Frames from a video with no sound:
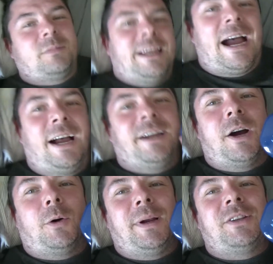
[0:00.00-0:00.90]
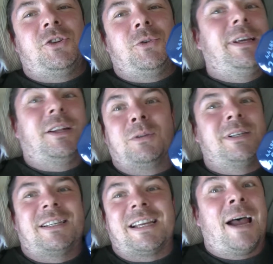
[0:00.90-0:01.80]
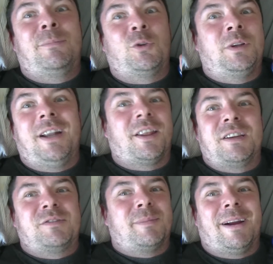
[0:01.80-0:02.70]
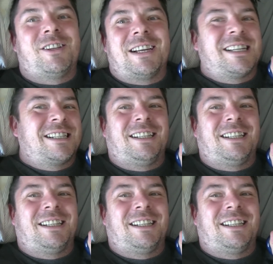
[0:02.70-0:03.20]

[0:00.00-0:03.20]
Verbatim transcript: Yeah, I know it's two kilos. This is absolutely nothing for my chest as a